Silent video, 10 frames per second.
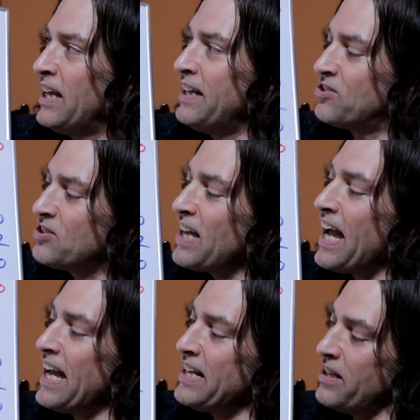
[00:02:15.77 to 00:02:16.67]

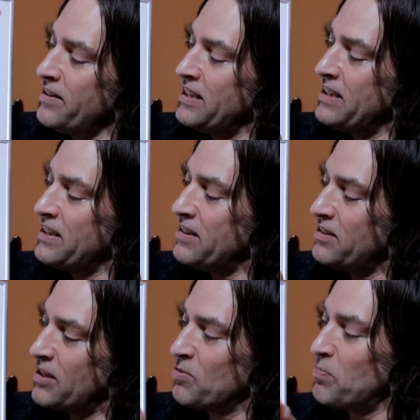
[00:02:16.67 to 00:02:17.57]
Instead, the
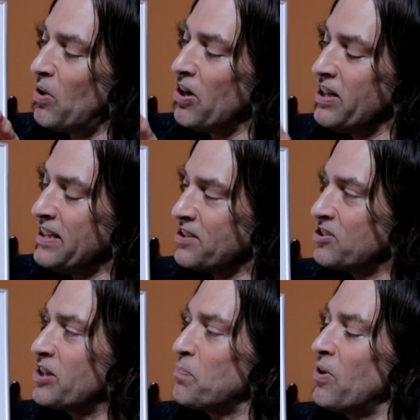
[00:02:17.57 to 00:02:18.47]
Liberal Party and the
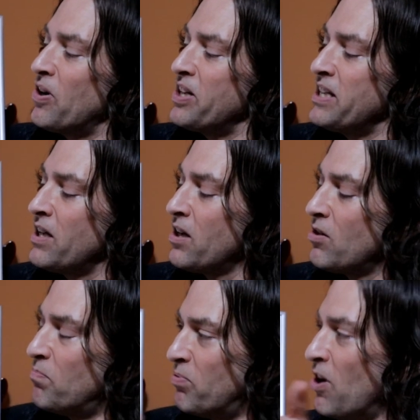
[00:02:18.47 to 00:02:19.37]
Center Party
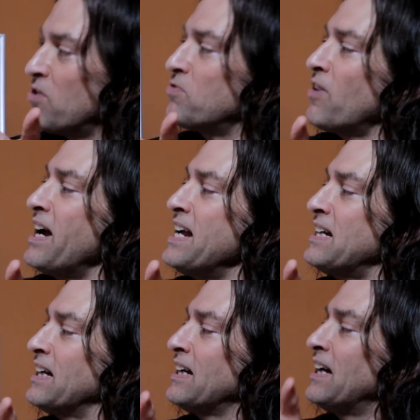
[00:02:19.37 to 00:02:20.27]
broke
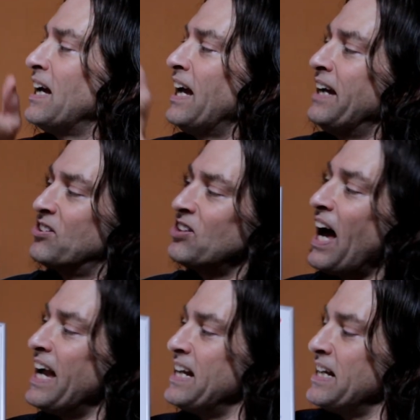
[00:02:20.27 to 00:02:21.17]
rank and
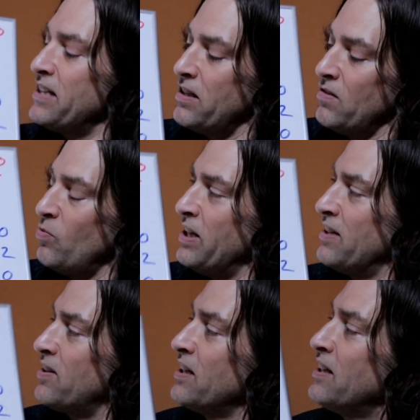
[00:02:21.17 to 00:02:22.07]
sided
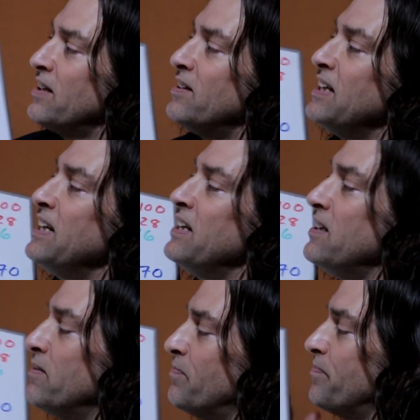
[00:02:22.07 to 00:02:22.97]
with
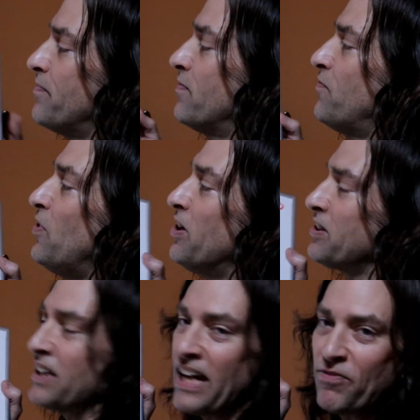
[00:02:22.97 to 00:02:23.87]
the
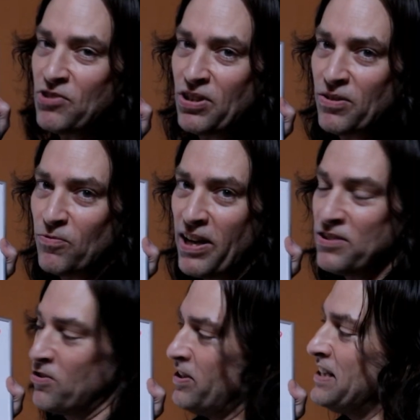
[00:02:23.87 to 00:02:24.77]
far-left
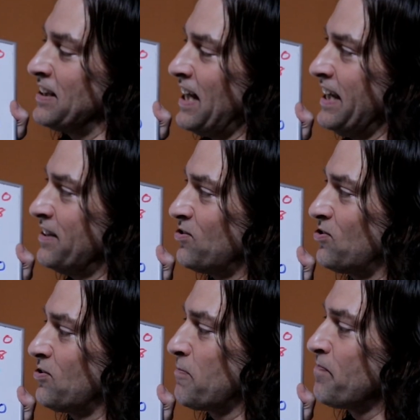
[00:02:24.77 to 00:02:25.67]
Red-Green
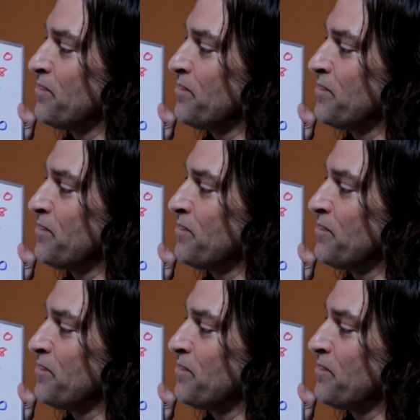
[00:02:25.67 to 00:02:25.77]
Alliance.